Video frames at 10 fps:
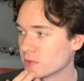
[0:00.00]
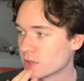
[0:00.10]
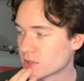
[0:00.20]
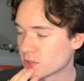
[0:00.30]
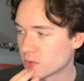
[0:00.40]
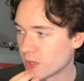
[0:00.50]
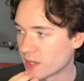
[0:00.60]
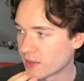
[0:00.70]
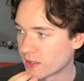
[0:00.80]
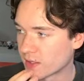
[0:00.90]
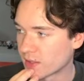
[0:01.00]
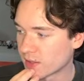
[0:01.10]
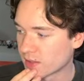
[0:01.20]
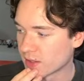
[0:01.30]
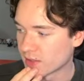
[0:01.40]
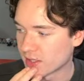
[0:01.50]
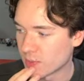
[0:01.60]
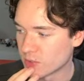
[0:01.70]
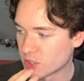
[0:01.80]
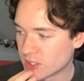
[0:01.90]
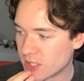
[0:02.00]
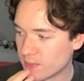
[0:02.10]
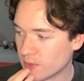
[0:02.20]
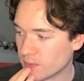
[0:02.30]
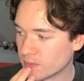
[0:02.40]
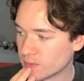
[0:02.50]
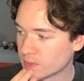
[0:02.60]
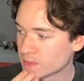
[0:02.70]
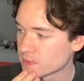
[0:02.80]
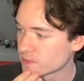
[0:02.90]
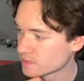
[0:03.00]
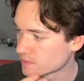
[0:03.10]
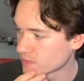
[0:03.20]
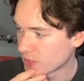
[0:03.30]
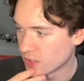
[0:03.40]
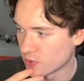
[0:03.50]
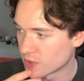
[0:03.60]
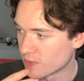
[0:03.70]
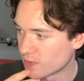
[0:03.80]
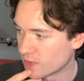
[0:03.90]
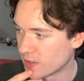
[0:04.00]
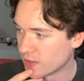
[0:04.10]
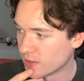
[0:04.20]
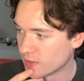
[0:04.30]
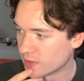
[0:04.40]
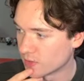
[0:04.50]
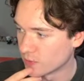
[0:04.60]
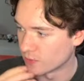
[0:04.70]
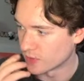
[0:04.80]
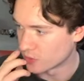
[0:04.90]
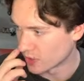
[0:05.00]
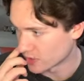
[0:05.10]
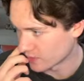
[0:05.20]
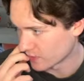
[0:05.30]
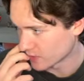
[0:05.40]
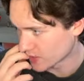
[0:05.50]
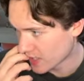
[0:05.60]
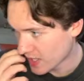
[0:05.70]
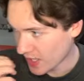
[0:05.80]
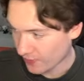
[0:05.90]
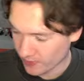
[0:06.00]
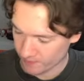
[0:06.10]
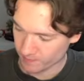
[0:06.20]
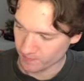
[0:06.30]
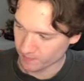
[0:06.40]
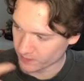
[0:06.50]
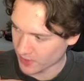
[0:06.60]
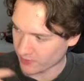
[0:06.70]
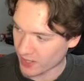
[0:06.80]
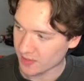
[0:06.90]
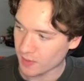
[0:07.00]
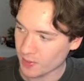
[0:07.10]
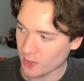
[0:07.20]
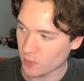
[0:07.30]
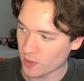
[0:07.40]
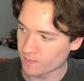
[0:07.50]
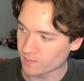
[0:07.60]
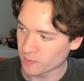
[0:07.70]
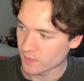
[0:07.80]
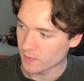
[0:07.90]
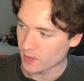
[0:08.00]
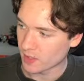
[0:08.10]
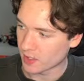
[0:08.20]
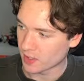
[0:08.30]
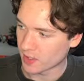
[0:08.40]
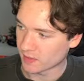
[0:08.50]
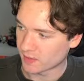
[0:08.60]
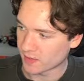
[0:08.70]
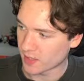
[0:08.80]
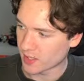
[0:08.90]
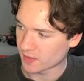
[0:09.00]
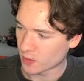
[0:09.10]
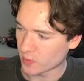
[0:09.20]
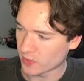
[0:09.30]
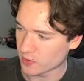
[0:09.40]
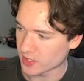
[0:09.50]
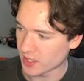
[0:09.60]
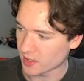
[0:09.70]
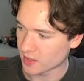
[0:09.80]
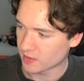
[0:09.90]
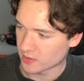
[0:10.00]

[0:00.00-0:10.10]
So I think I would just keep them and use the 2 free transfers. If I had to pick one, Dawido Sec.